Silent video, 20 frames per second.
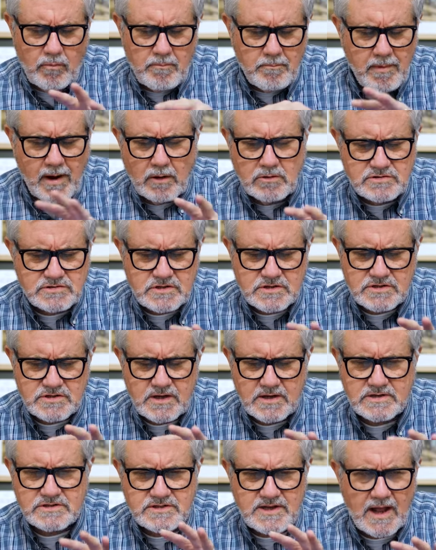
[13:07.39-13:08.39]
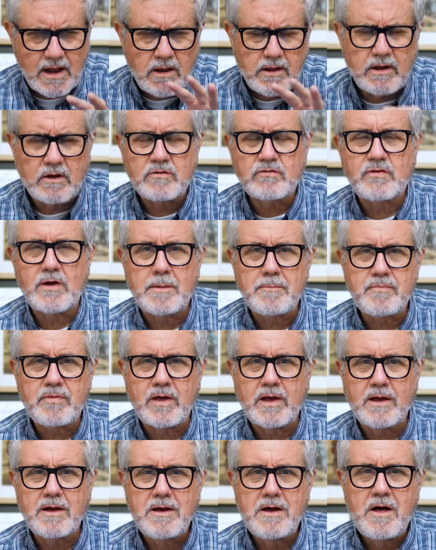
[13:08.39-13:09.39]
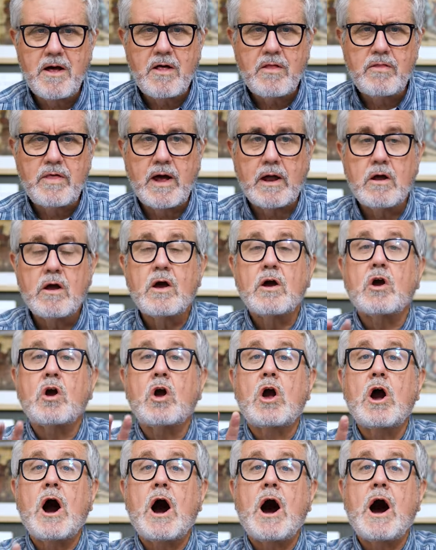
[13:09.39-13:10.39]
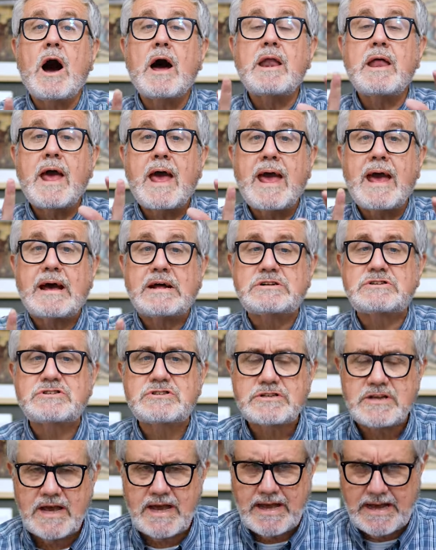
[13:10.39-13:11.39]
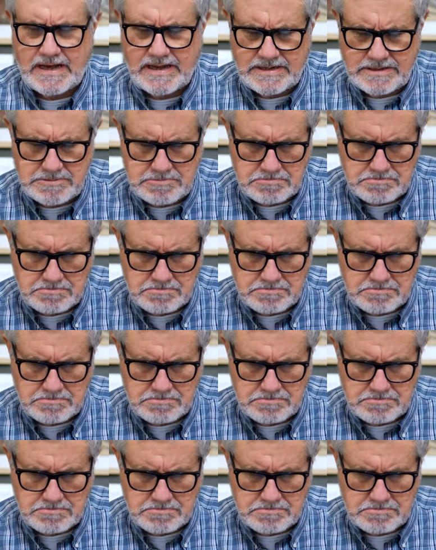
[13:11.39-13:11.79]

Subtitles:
Moses is telling us something. That God had sent.